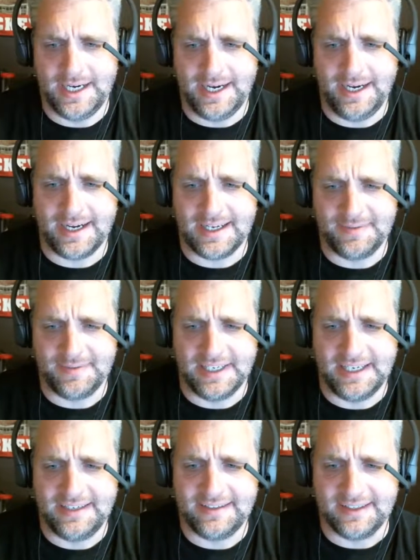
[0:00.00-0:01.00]
it cost me at
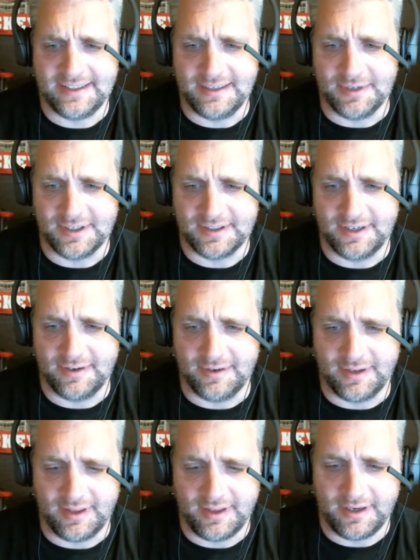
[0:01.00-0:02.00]
least $60 to go
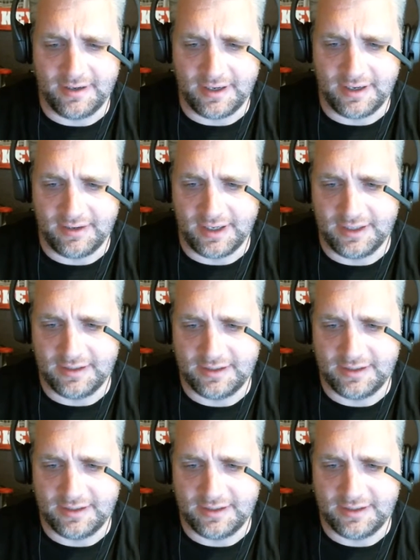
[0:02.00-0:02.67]
to the theater nowadays.